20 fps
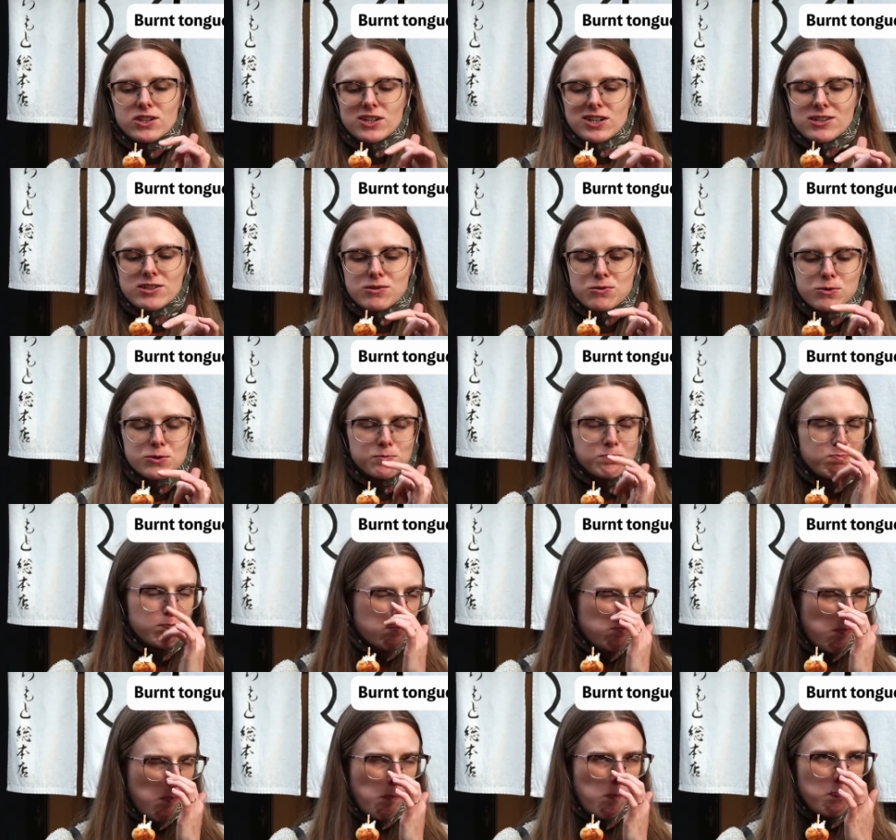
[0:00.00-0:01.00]
like this one.
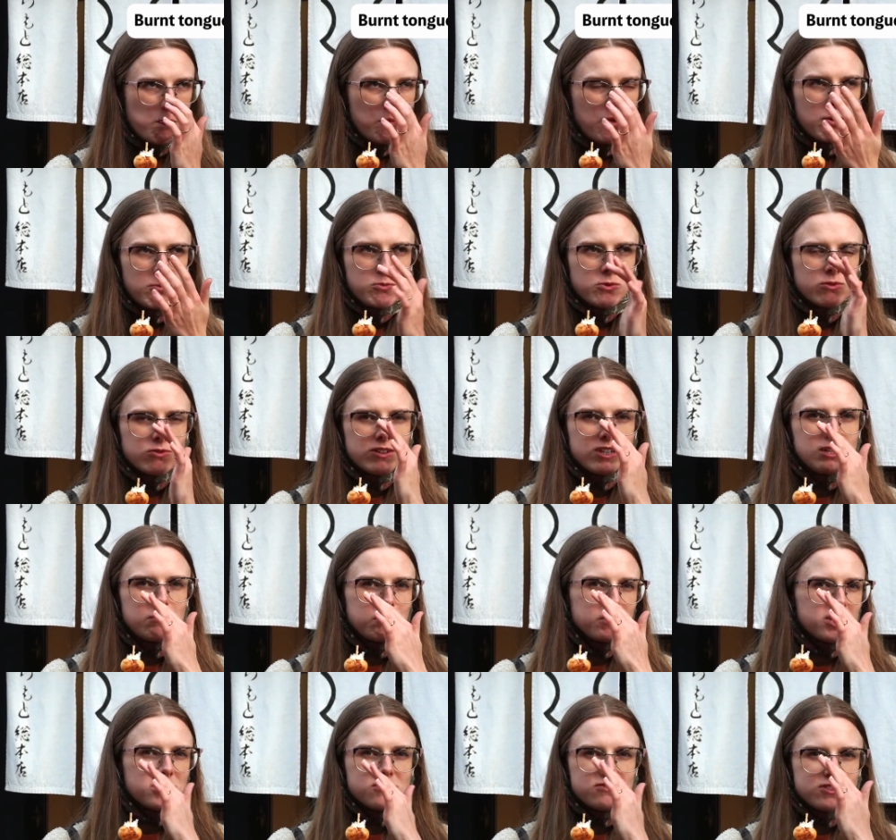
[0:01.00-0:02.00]
I'm not really
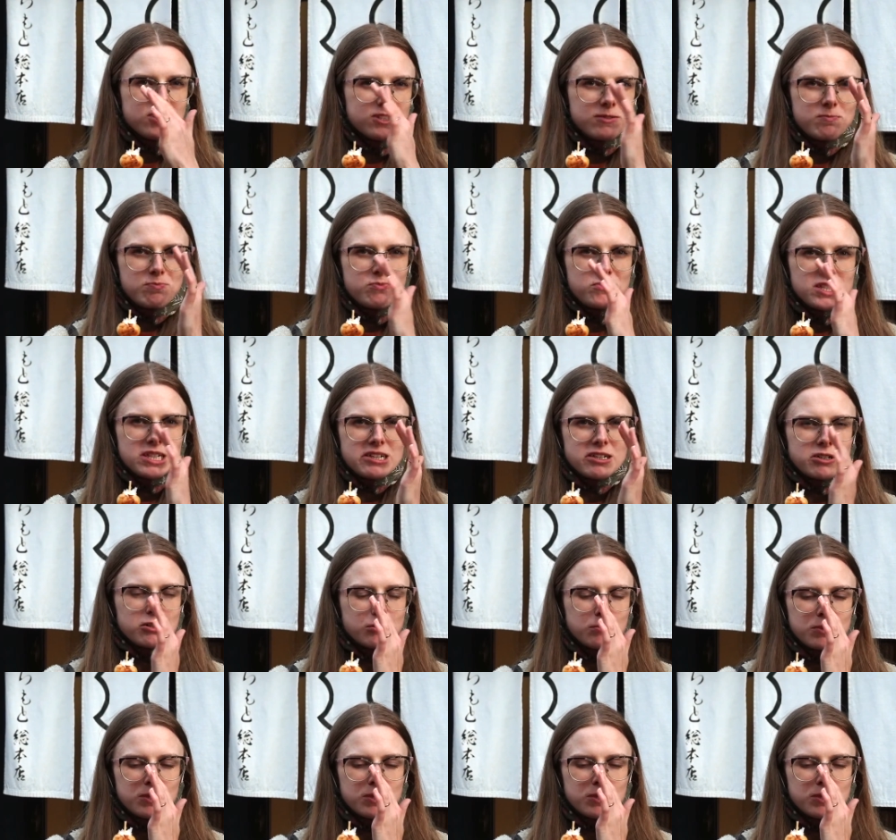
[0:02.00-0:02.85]
much of a dango